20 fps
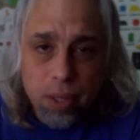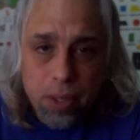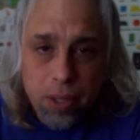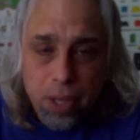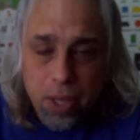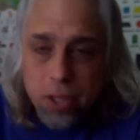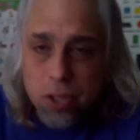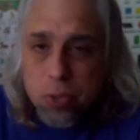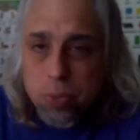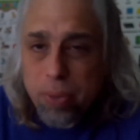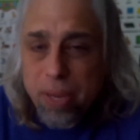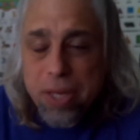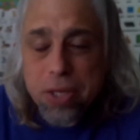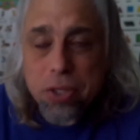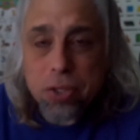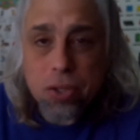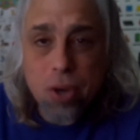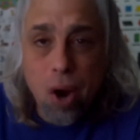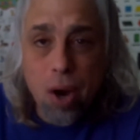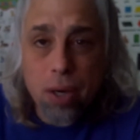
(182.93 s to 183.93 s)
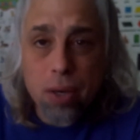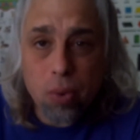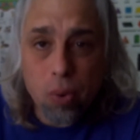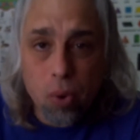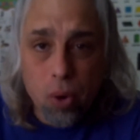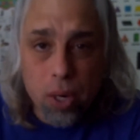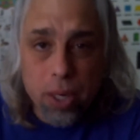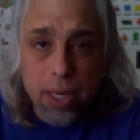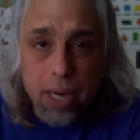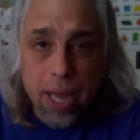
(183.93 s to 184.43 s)
is we start
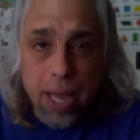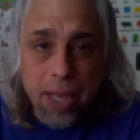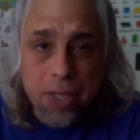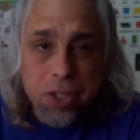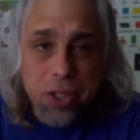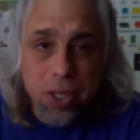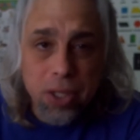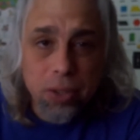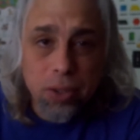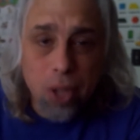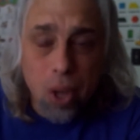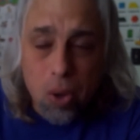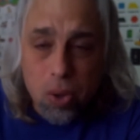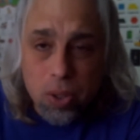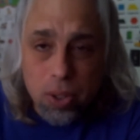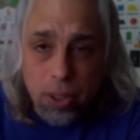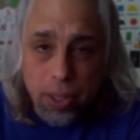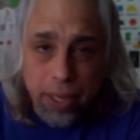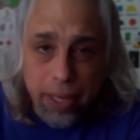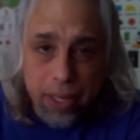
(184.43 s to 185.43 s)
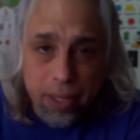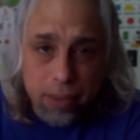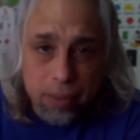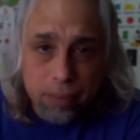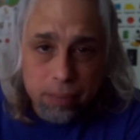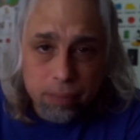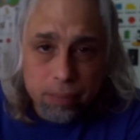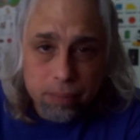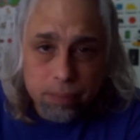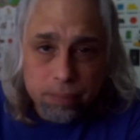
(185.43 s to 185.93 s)
organizing locally
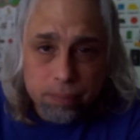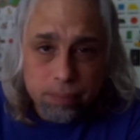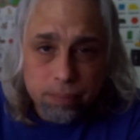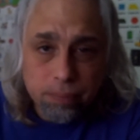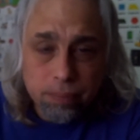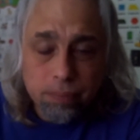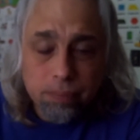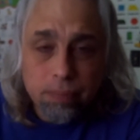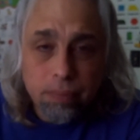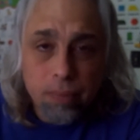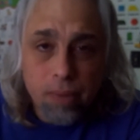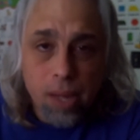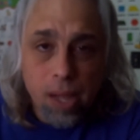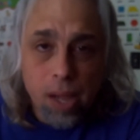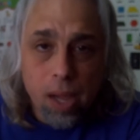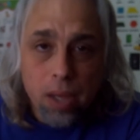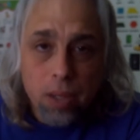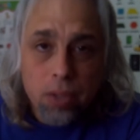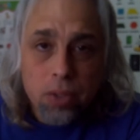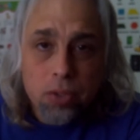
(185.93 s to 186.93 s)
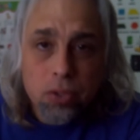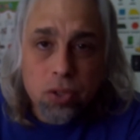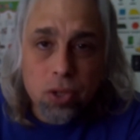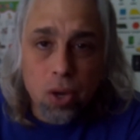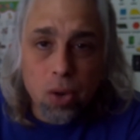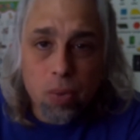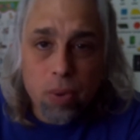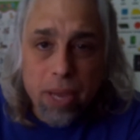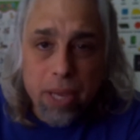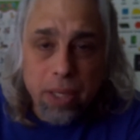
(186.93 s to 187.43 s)

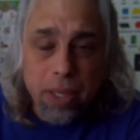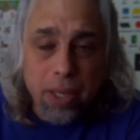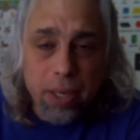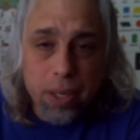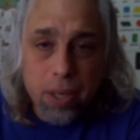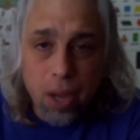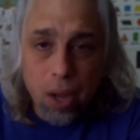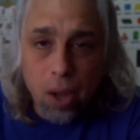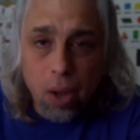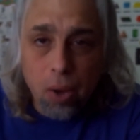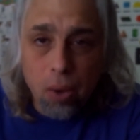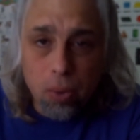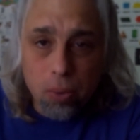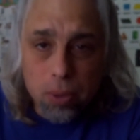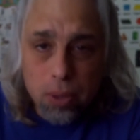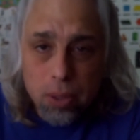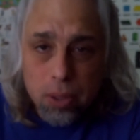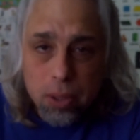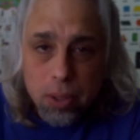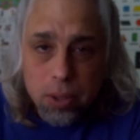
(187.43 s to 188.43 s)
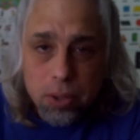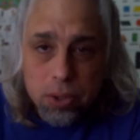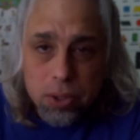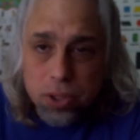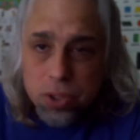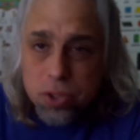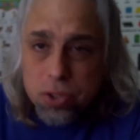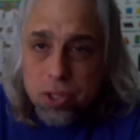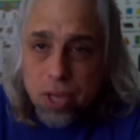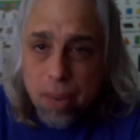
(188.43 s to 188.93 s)
so we can go
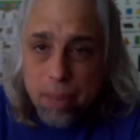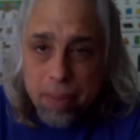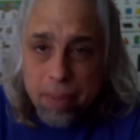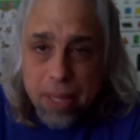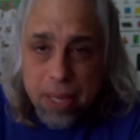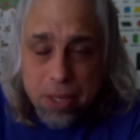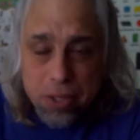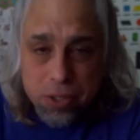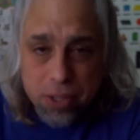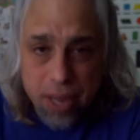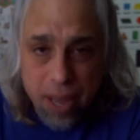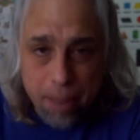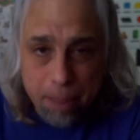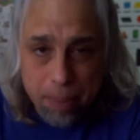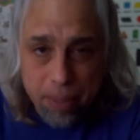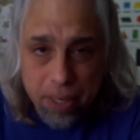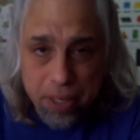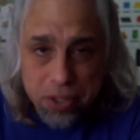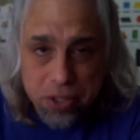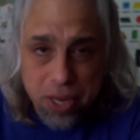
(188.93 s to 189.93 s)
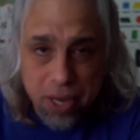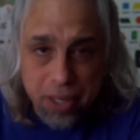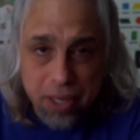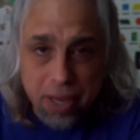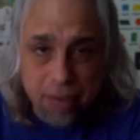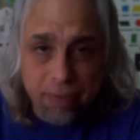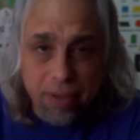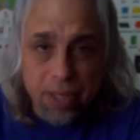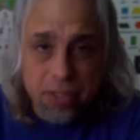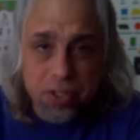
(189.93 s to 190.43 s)
to some of these companies that
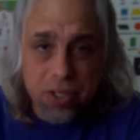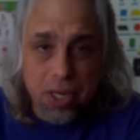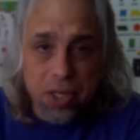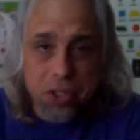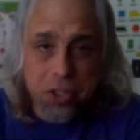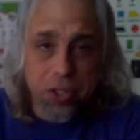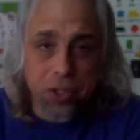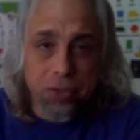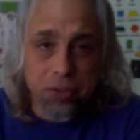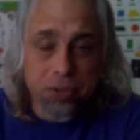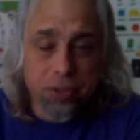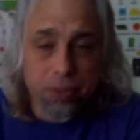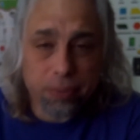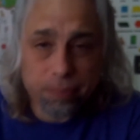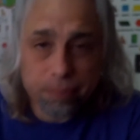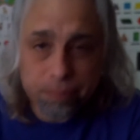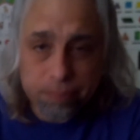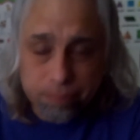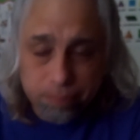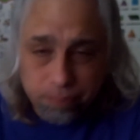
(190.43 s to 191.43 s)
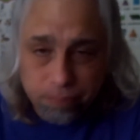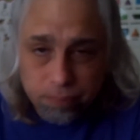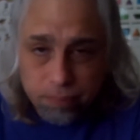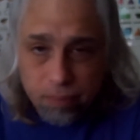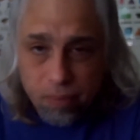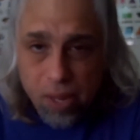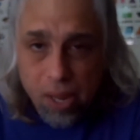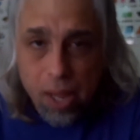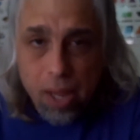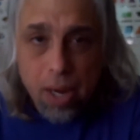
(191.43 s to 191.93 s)
give us issues.
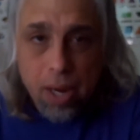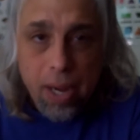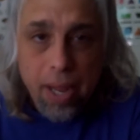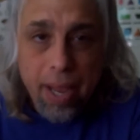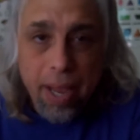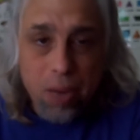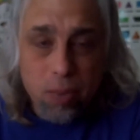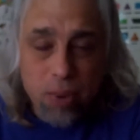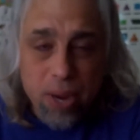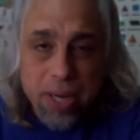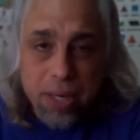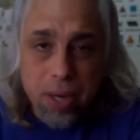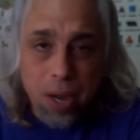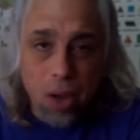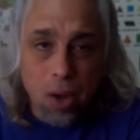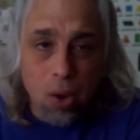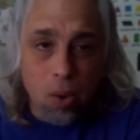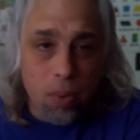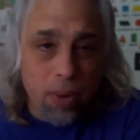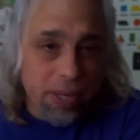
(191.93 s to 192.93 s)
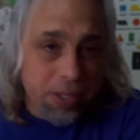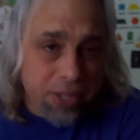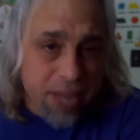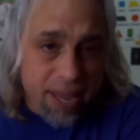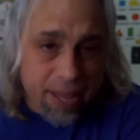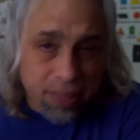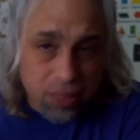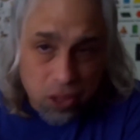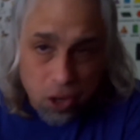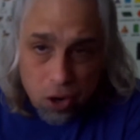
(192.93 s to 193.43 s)
And we
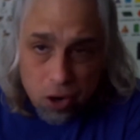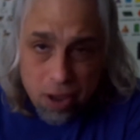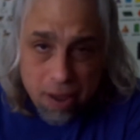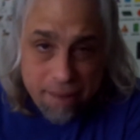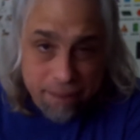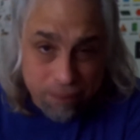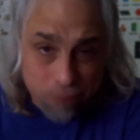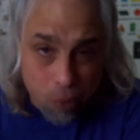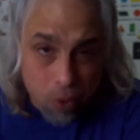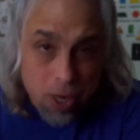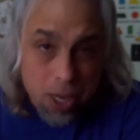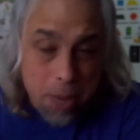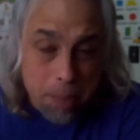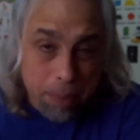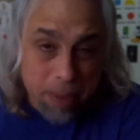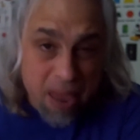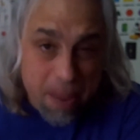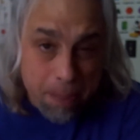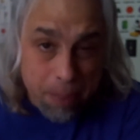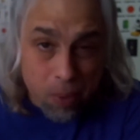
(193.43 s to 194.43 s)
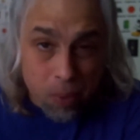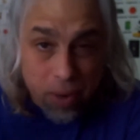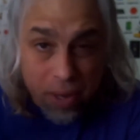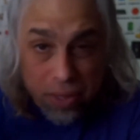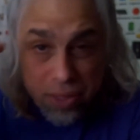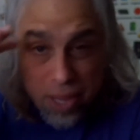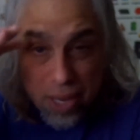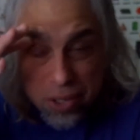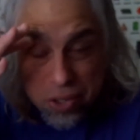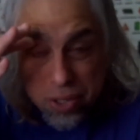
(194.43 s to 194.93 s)
take 30, 40 people
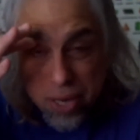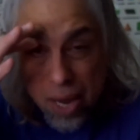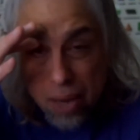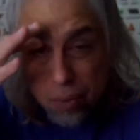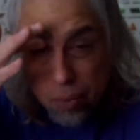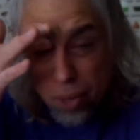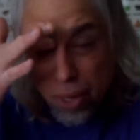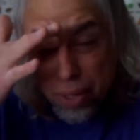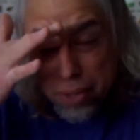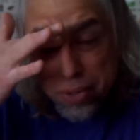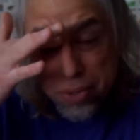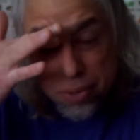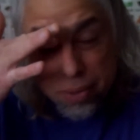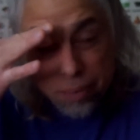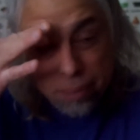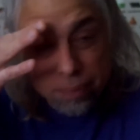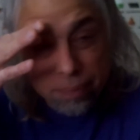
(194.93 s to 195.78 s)
with us at once.